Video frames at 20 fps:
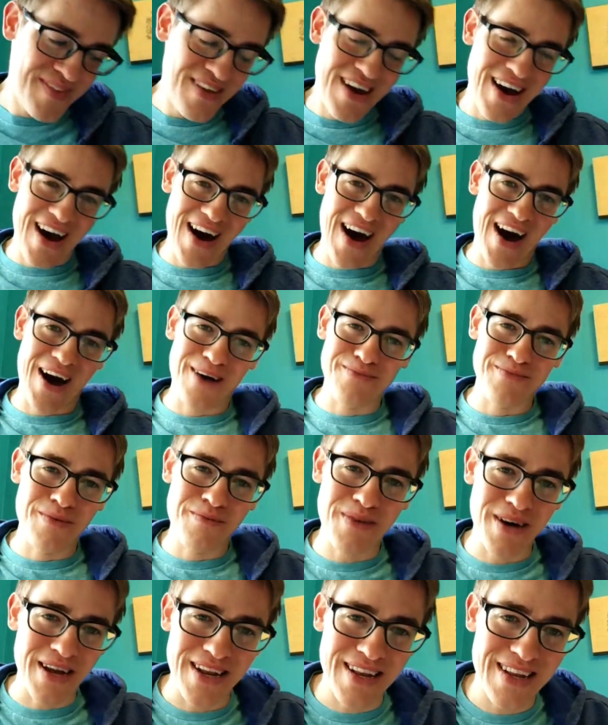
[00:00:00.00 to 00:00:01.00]

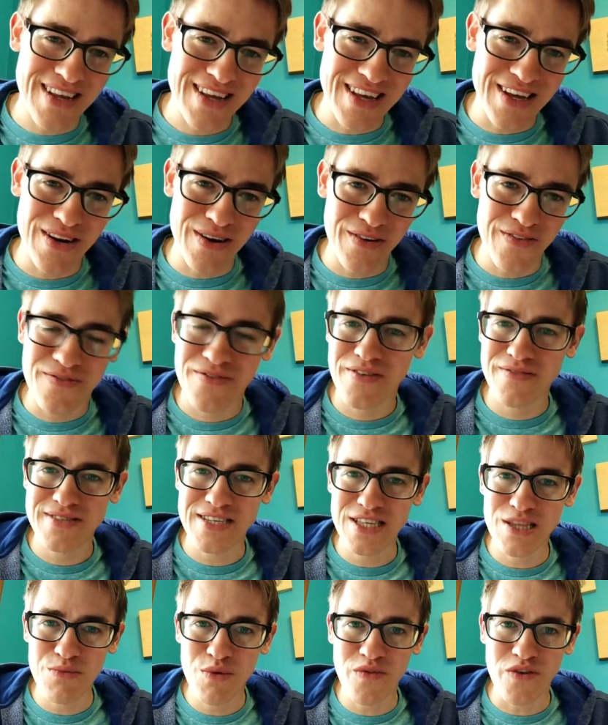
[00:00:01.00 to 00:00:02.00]
But if you've
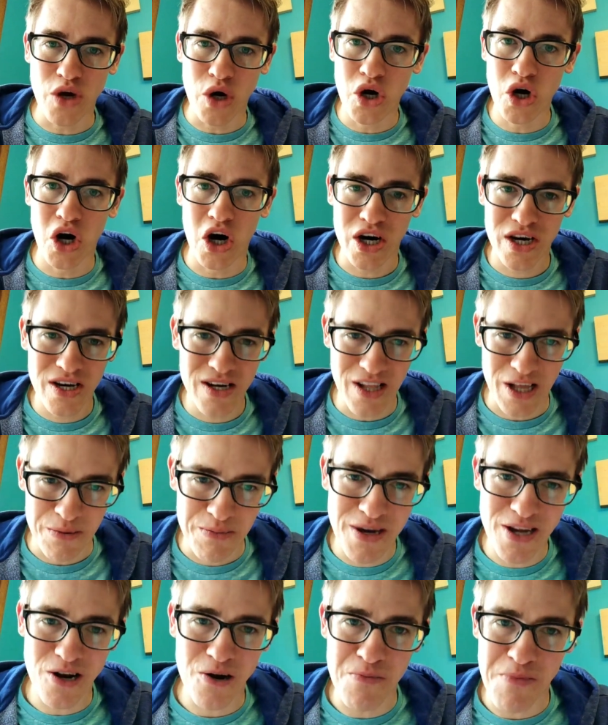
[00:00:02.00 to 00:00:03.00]
seen the movie Hook, like
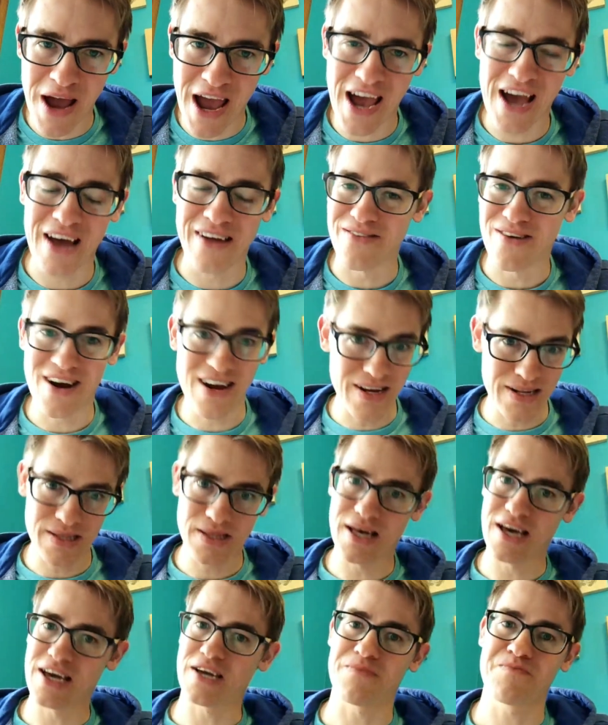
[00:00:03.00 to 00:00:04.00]
Peter Pan, right?
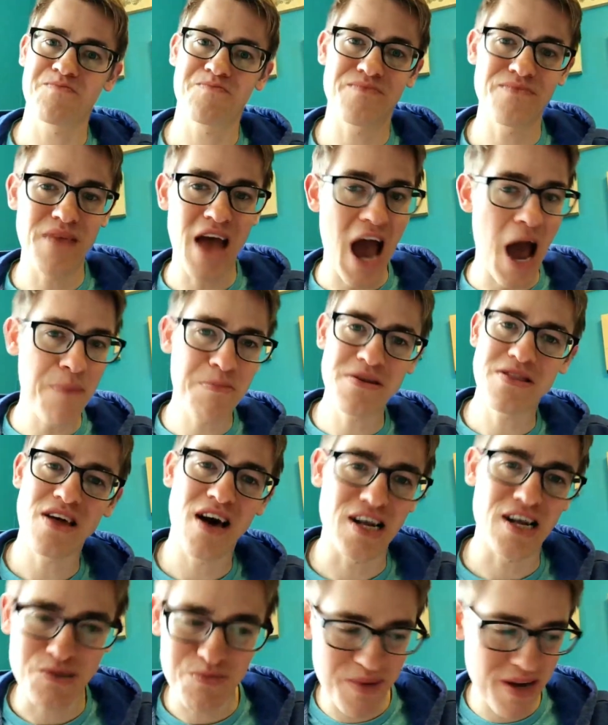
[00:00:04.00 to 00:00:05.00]
Like, happy
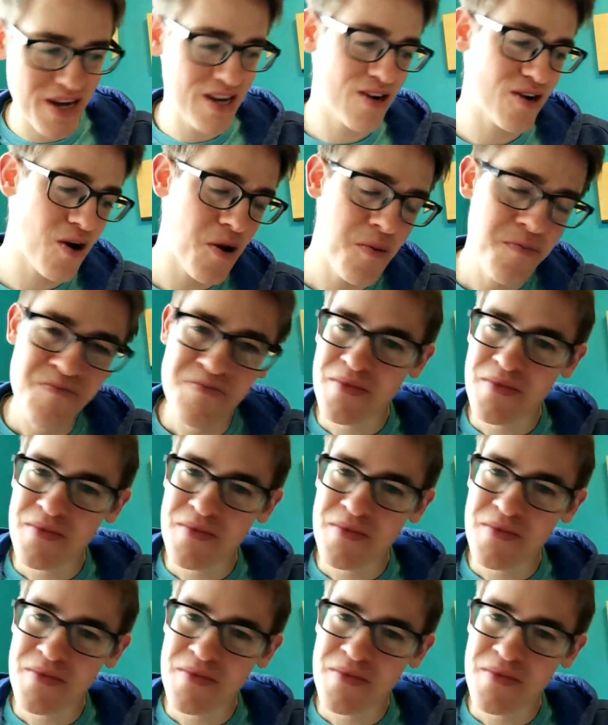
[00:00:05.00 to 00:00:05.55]
thoughts, Peter.